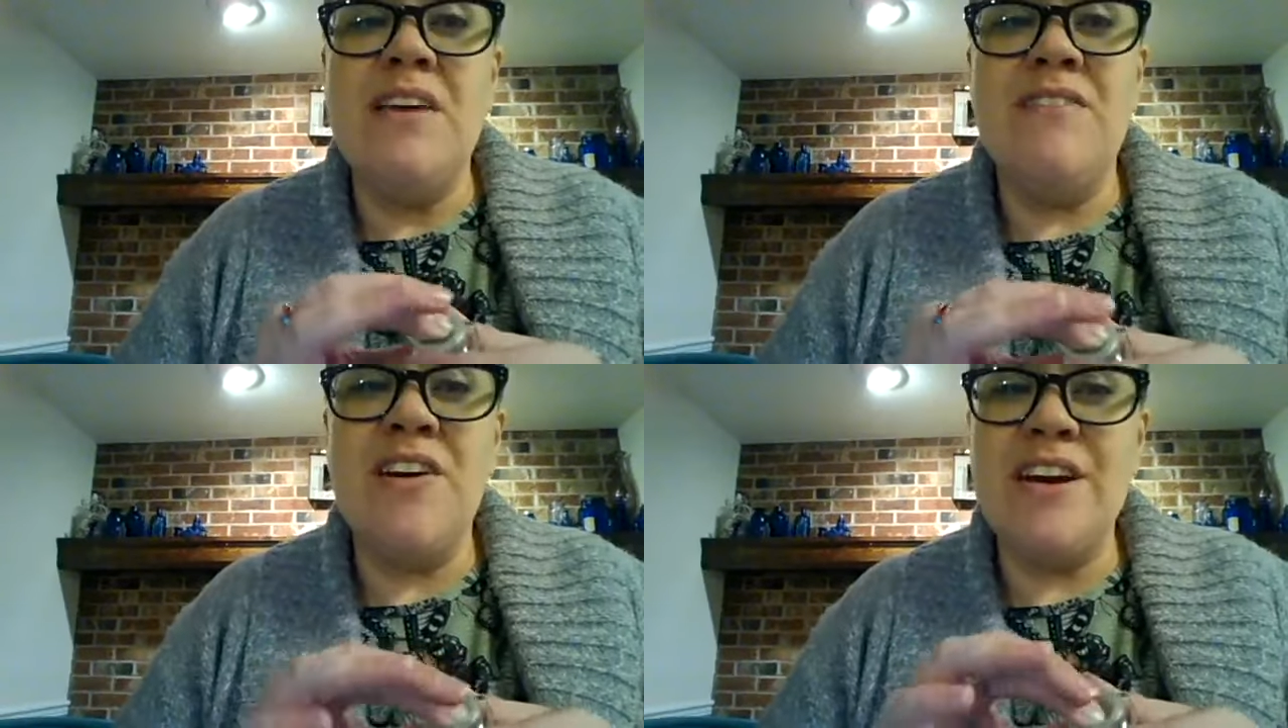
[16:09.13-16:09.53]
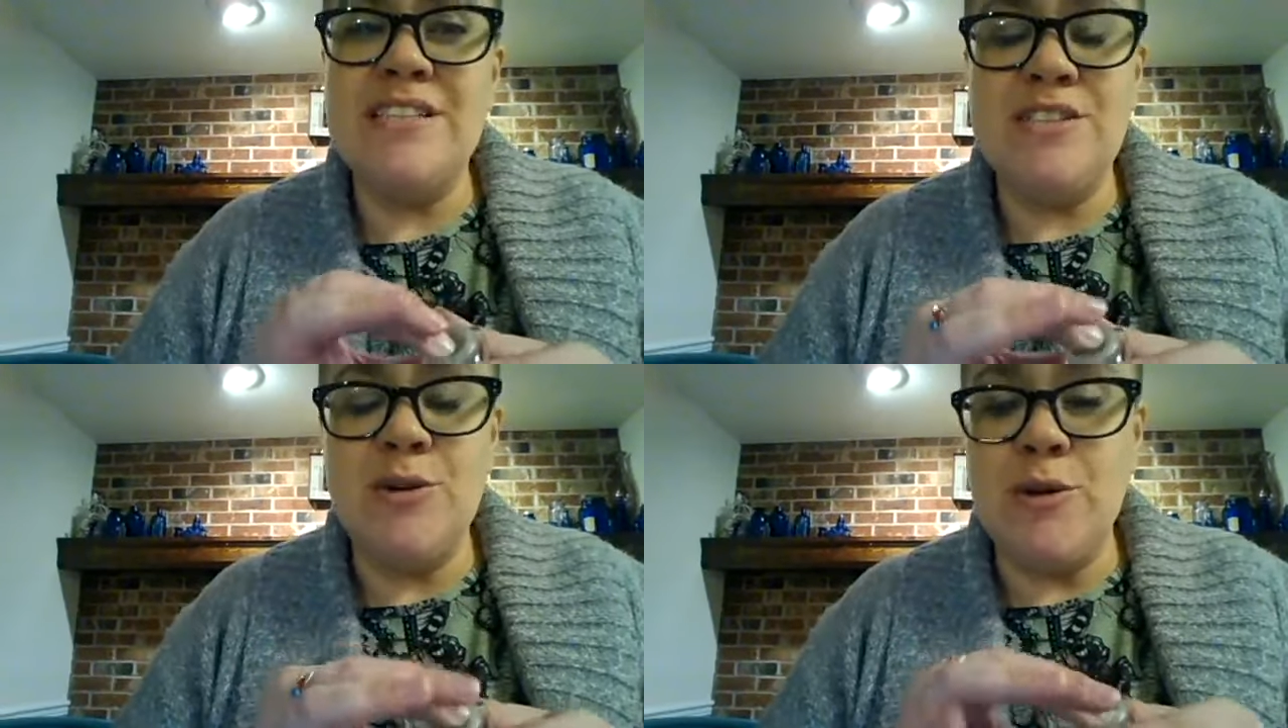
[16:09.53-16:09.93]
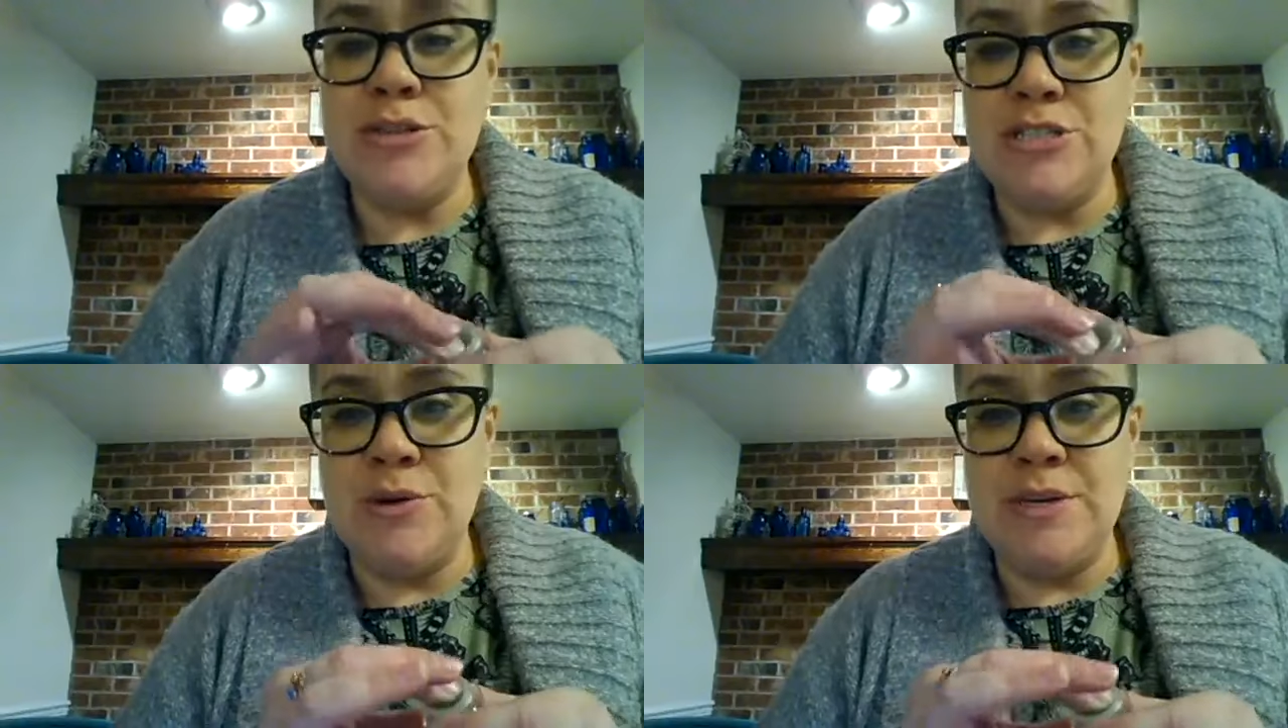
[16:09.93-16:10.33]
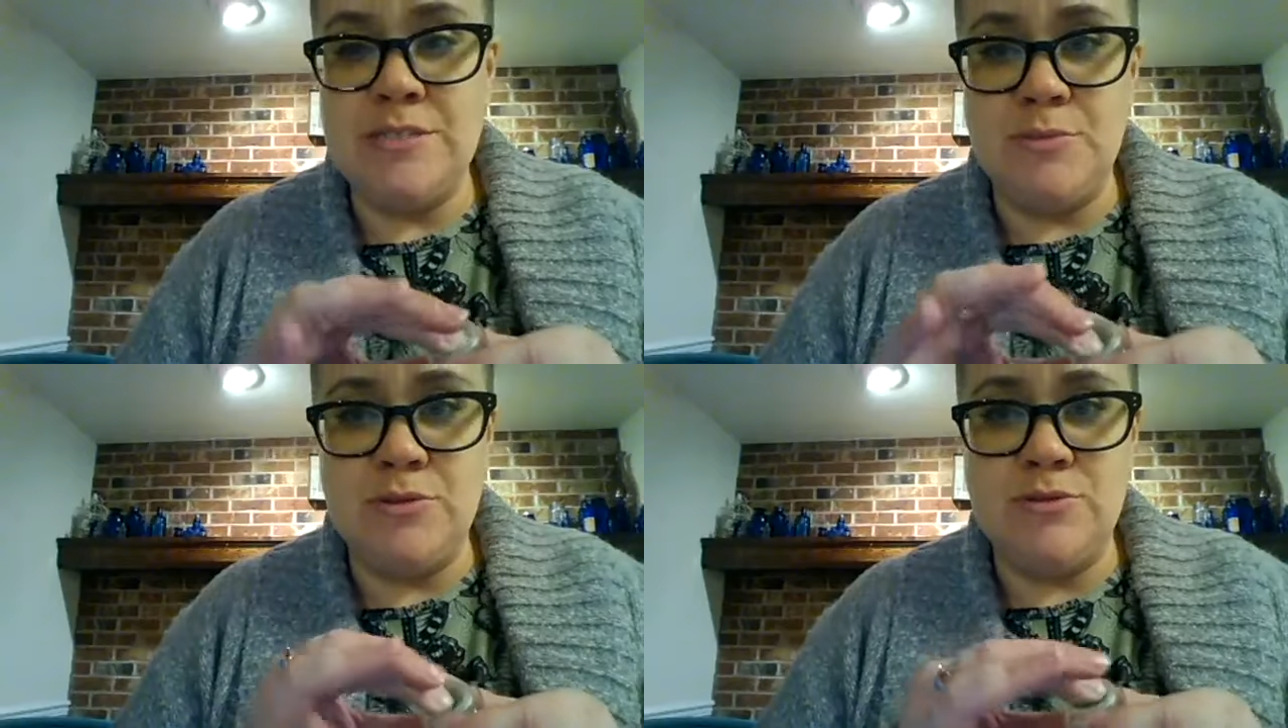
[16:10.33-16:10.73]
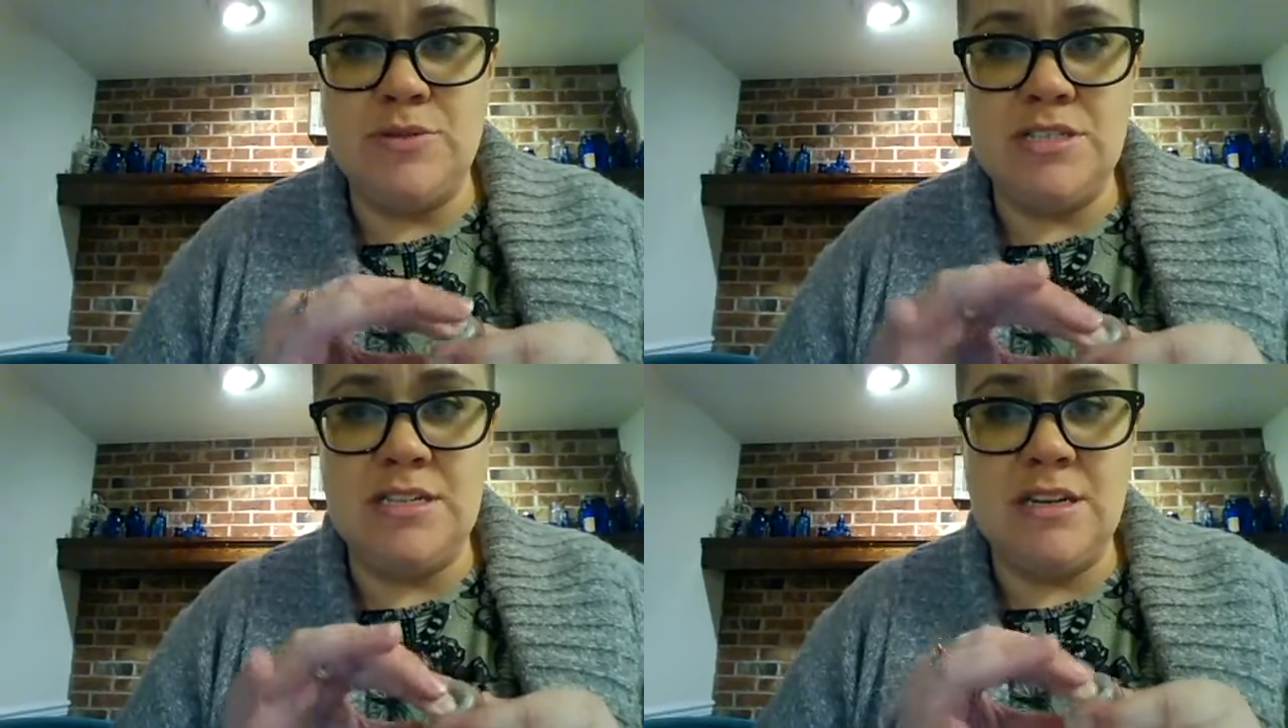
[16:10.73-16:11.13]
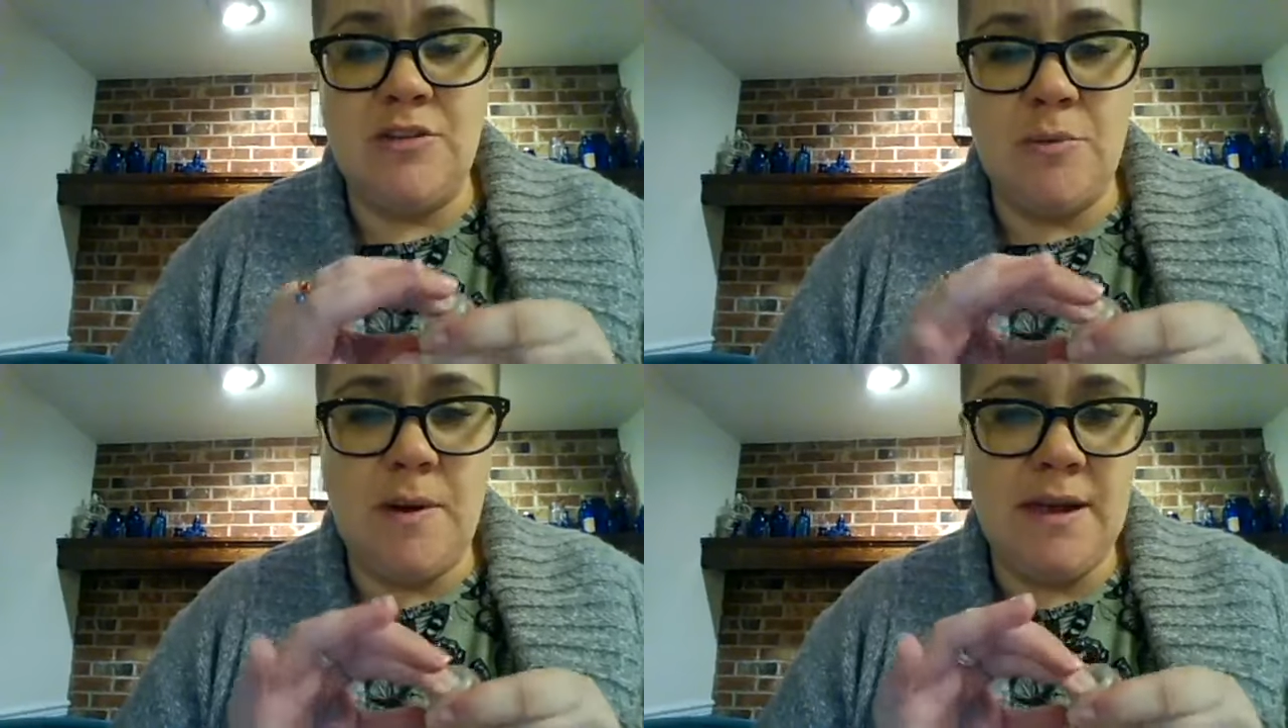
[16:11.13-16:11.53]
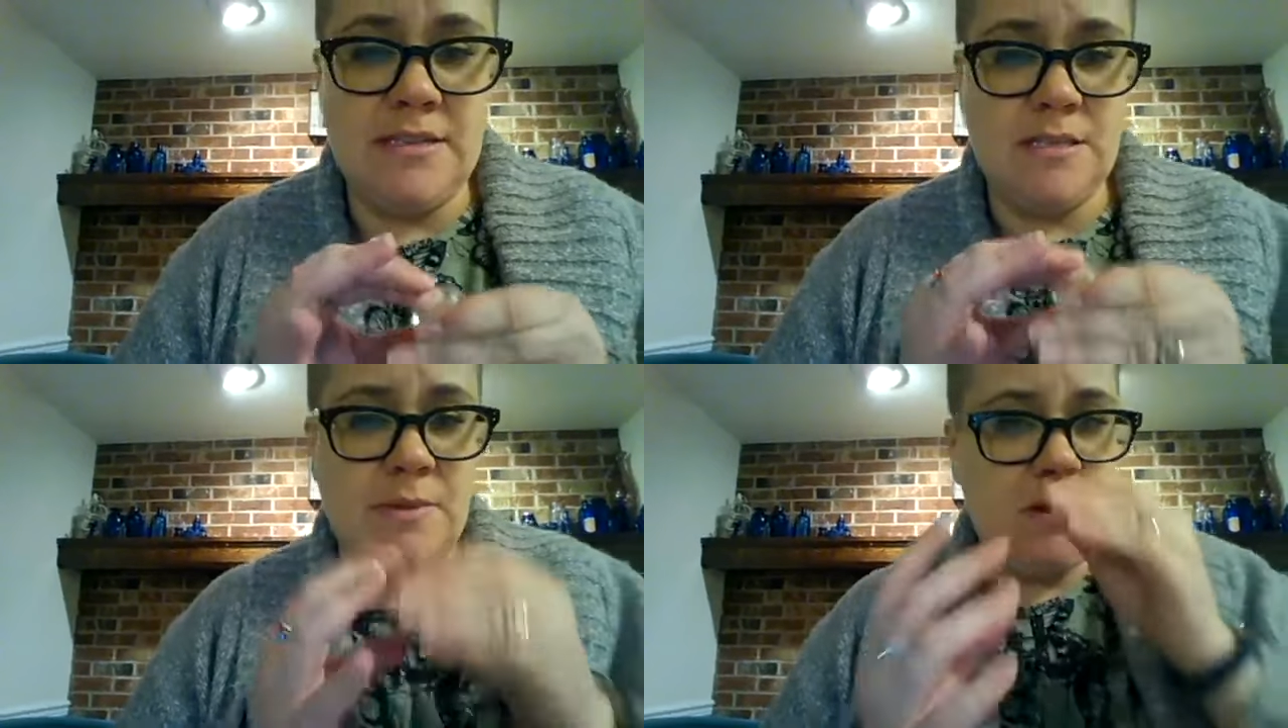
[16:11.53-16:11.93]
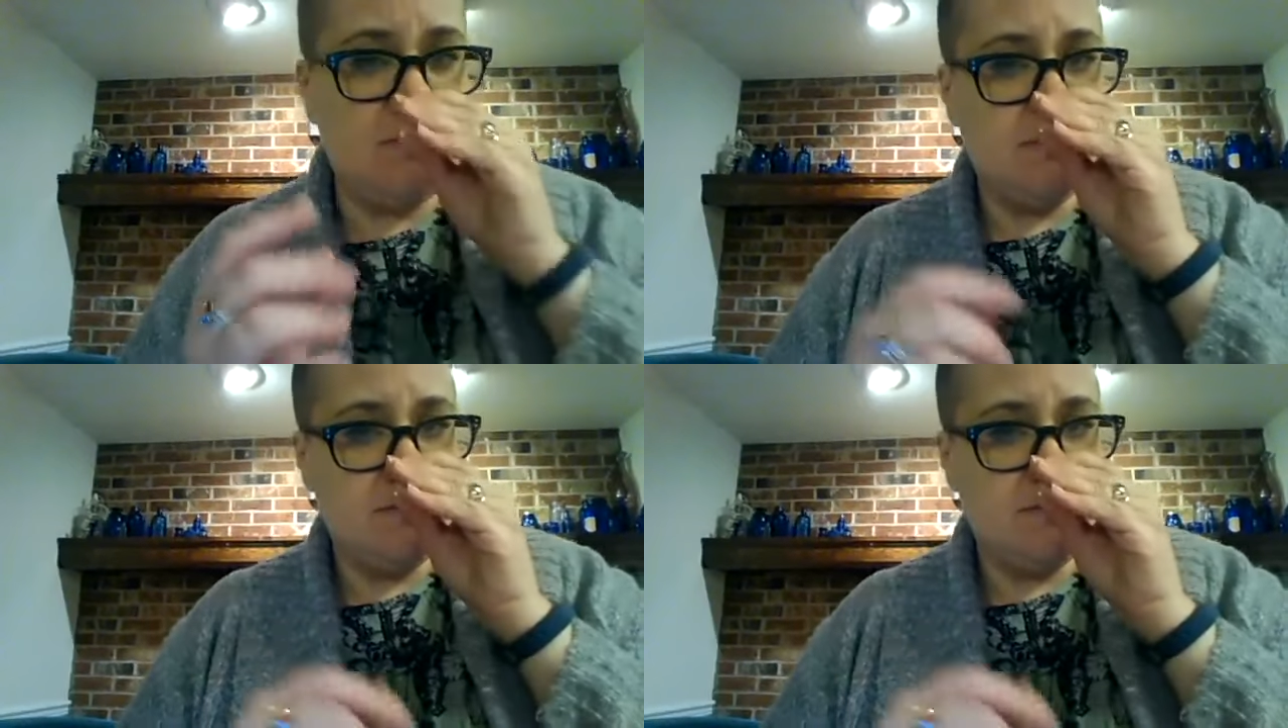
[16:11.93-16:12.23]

very snowy spruce, which is another pine smell.